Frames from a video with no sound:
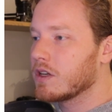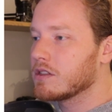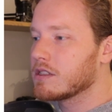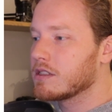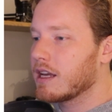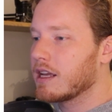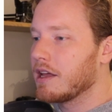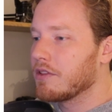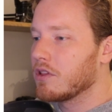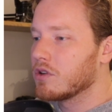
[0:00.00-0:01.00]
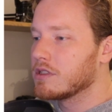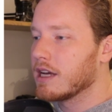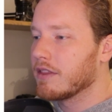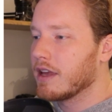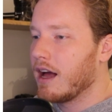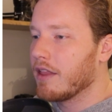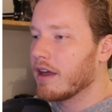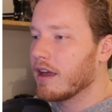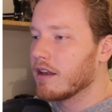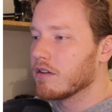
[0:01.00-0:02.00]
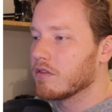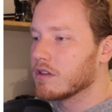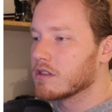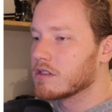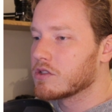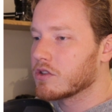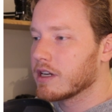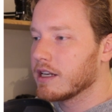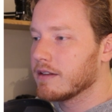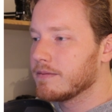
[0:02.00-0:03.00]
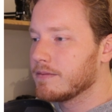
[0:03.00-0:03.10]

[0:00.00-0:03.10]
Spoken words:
Let's take another look down the other end of the street.